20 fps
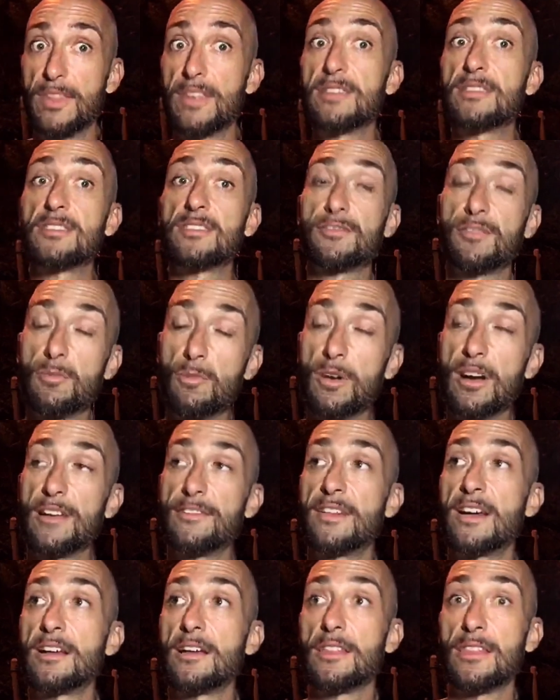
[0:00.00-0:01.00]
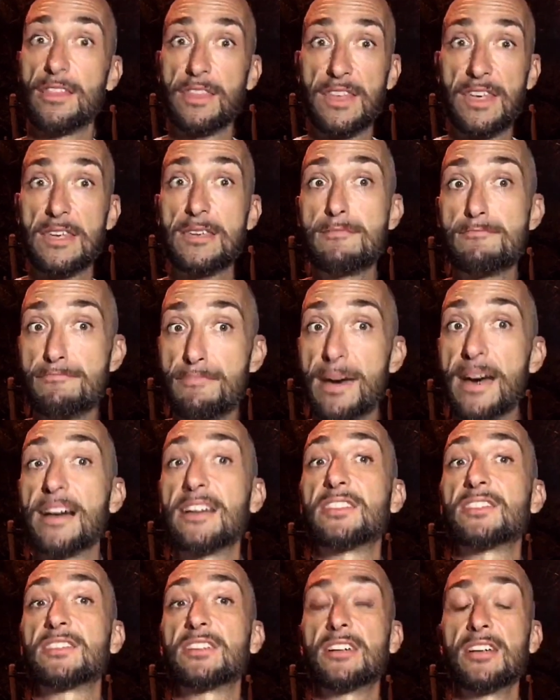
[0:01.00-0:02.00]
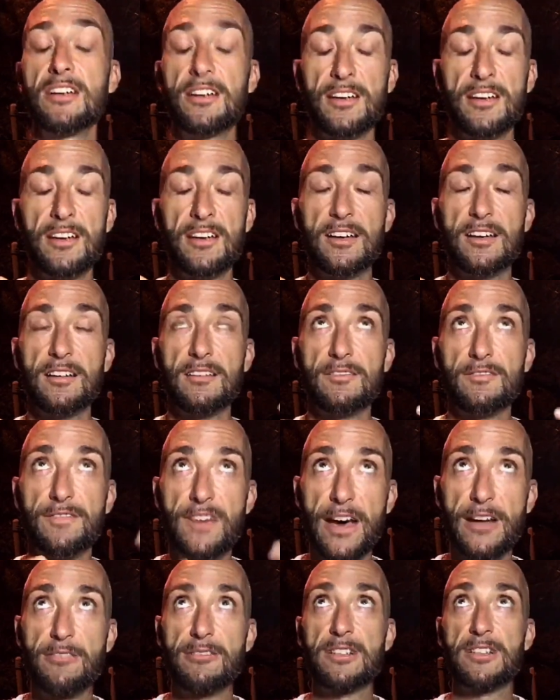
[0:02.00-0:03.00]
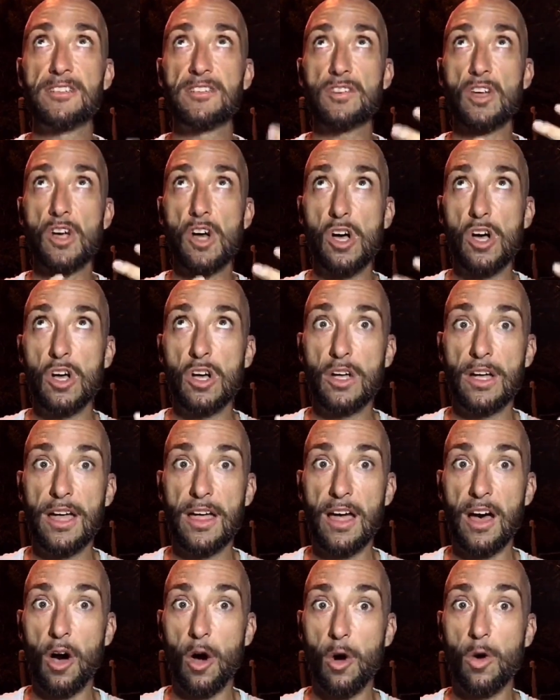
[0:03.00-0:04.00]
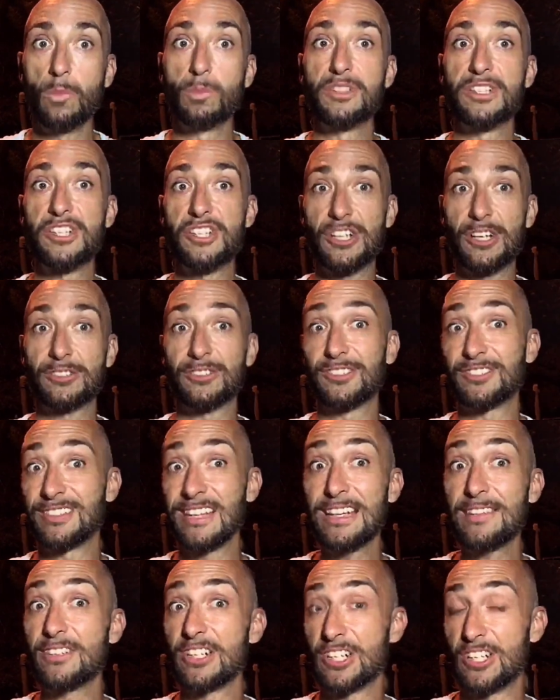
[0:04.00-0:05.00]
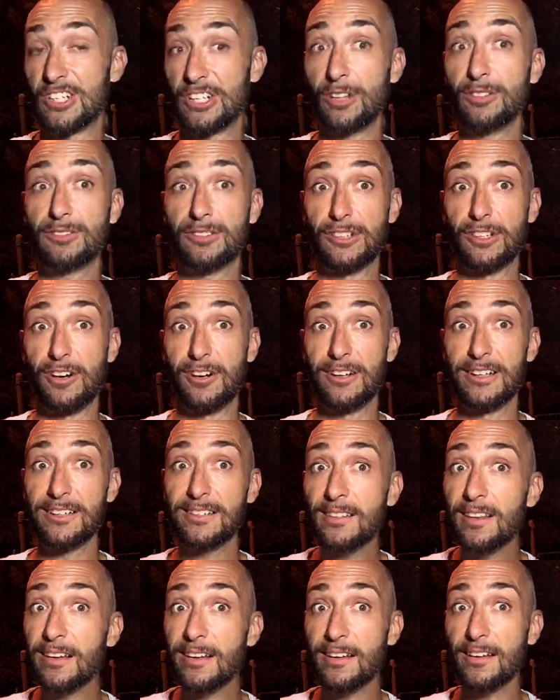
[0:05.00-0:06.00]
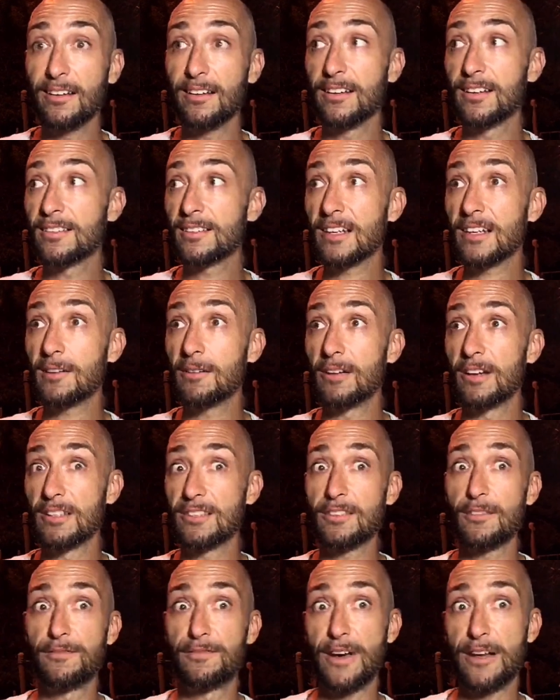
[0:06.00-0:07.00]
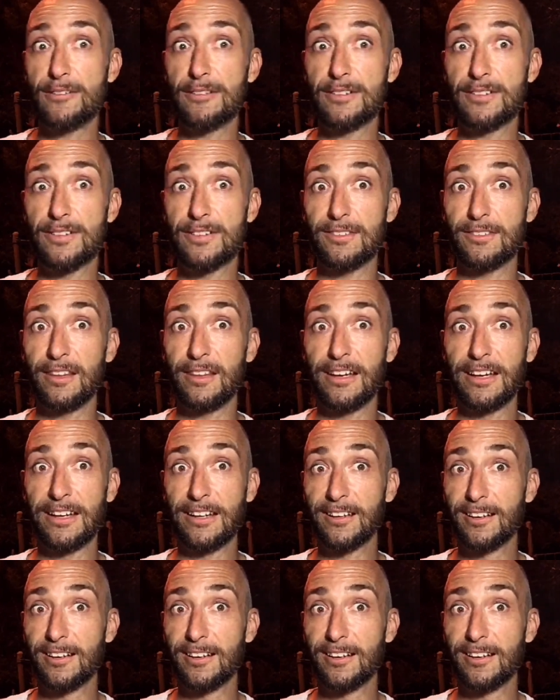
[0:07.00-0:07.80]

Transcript: from what I found out, the best veterans homeless shelter. It's not even a shelter, y'all. It's a veterans like